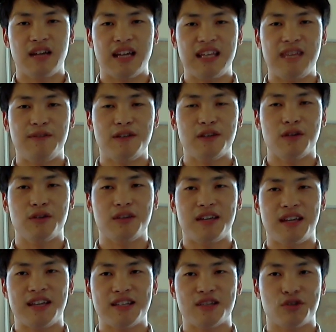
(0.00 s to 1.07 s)
and even though the
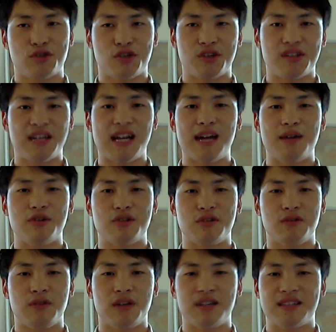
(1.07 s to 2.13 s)
hits should damage
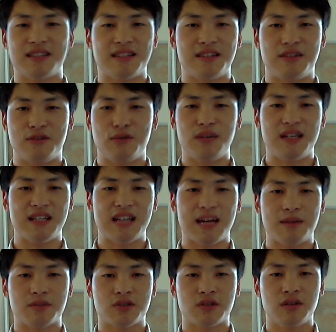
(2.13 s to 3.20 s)
you, it doesn't do any
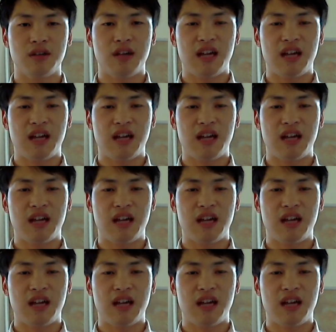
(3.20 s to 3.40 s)
damage.